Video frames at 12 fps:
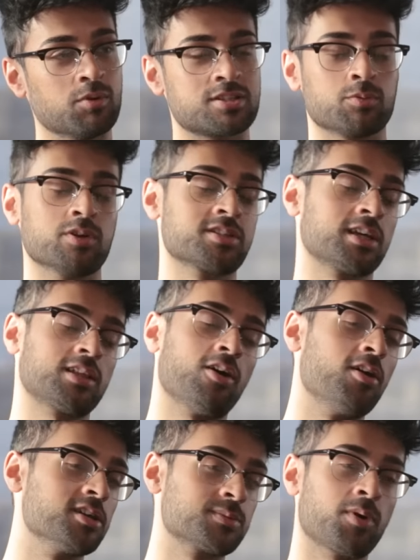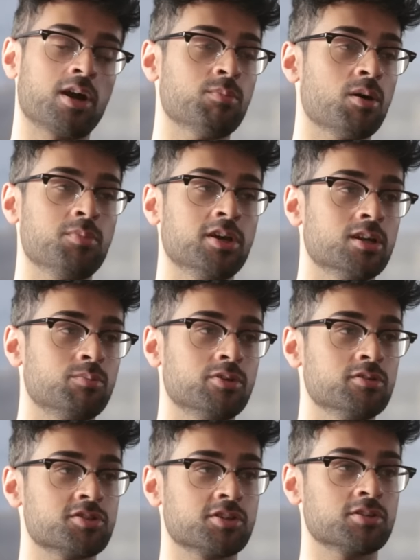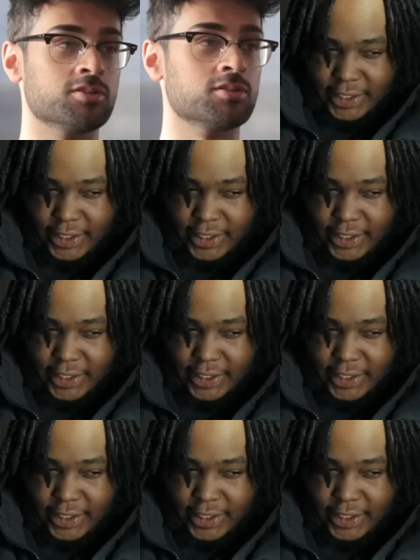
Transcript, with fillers: what's what's like the hardest part about being a producer?